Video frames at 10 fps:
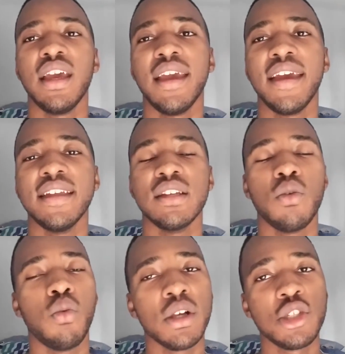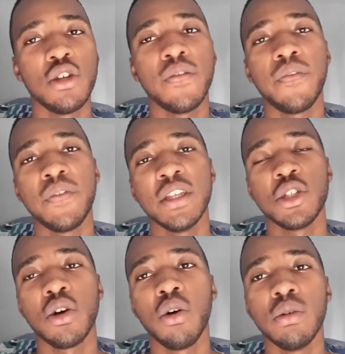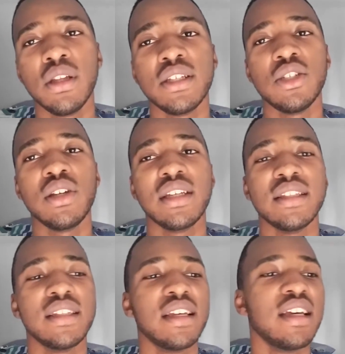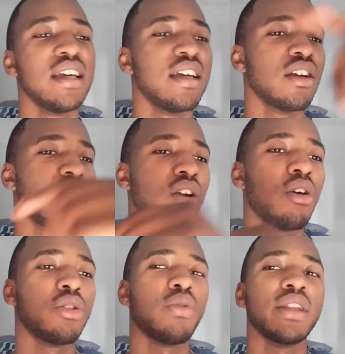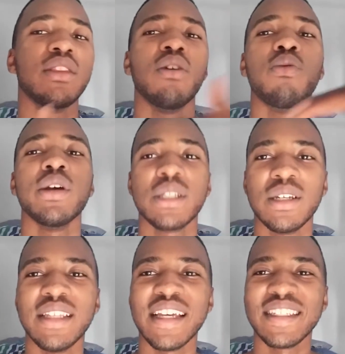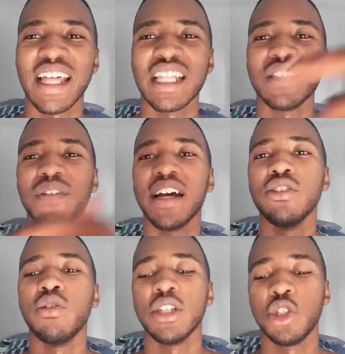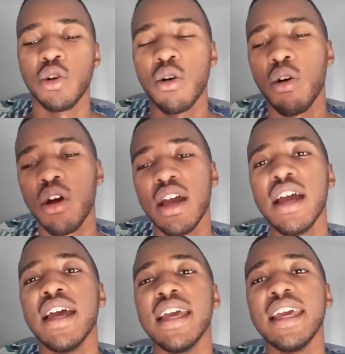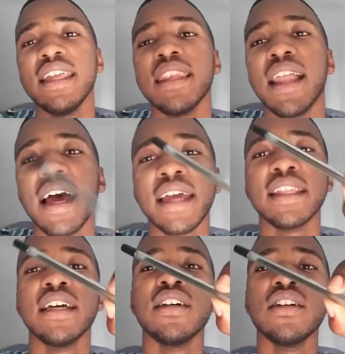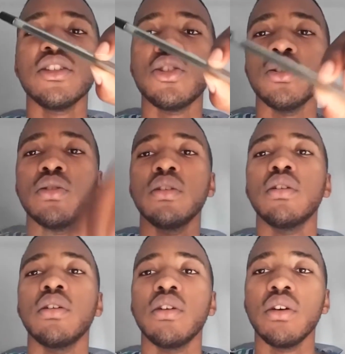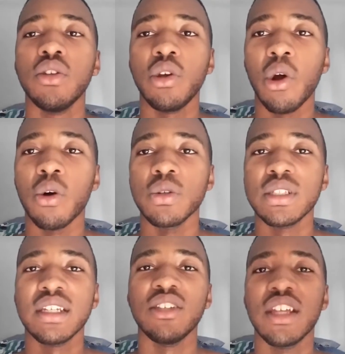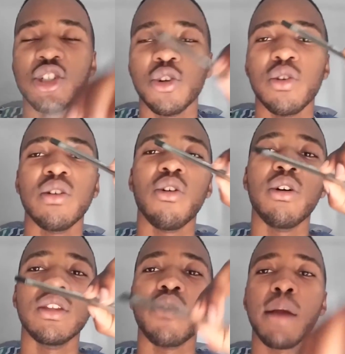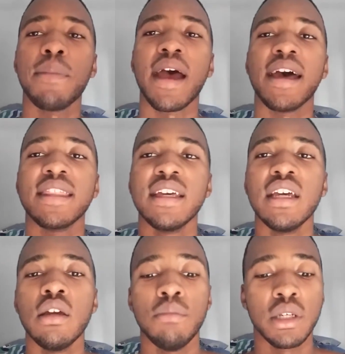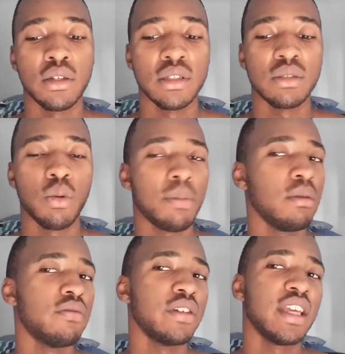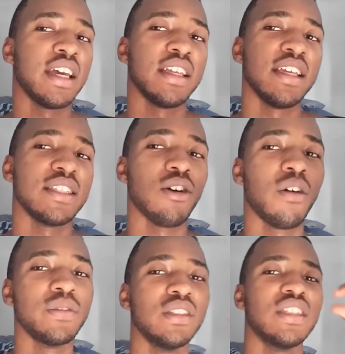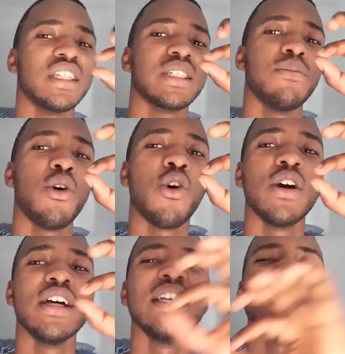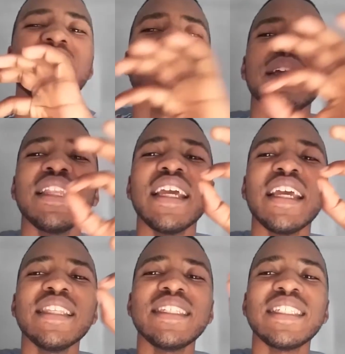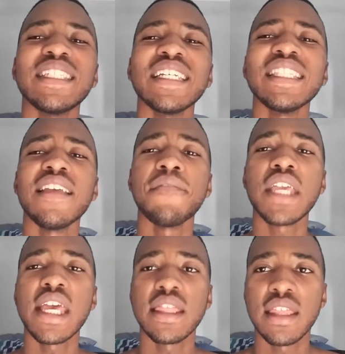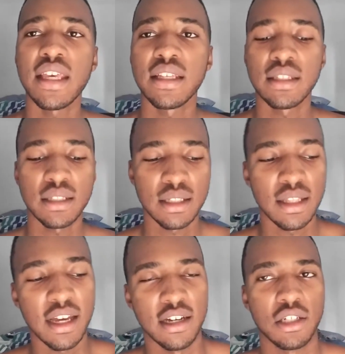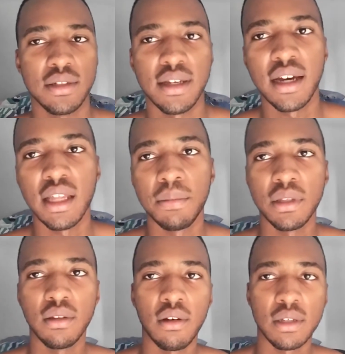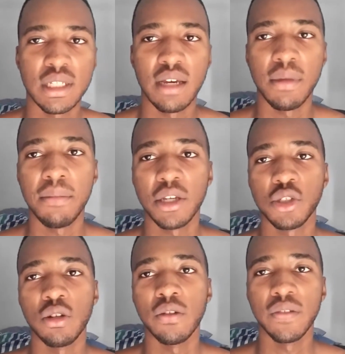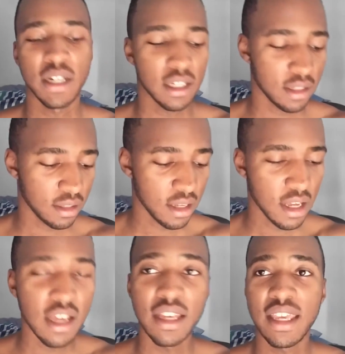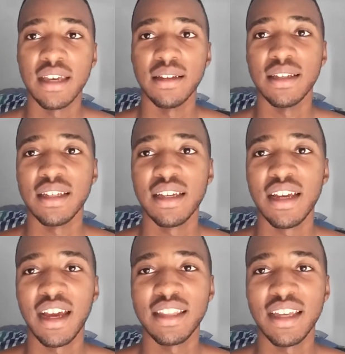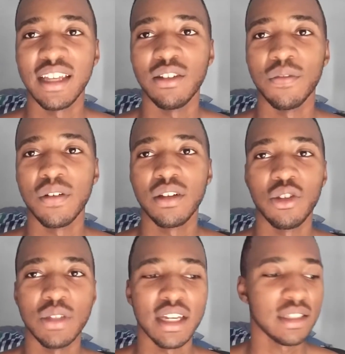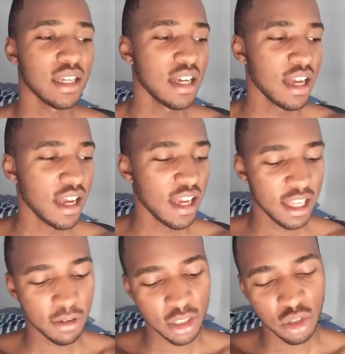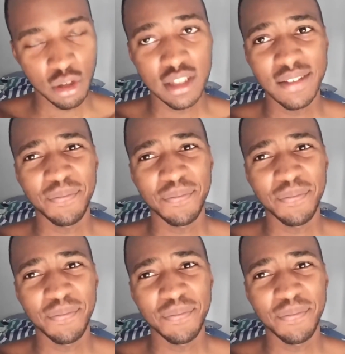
and once you finish the whole list, you can go throughout the rest of your day satisfied, knowing that you're in line to your goals, that you're on the right path. Because what people forget, it's often the small, seemingly insignificant things that actually add up in the long term and make sure you fucking kill it at the end of your days. Anyway, so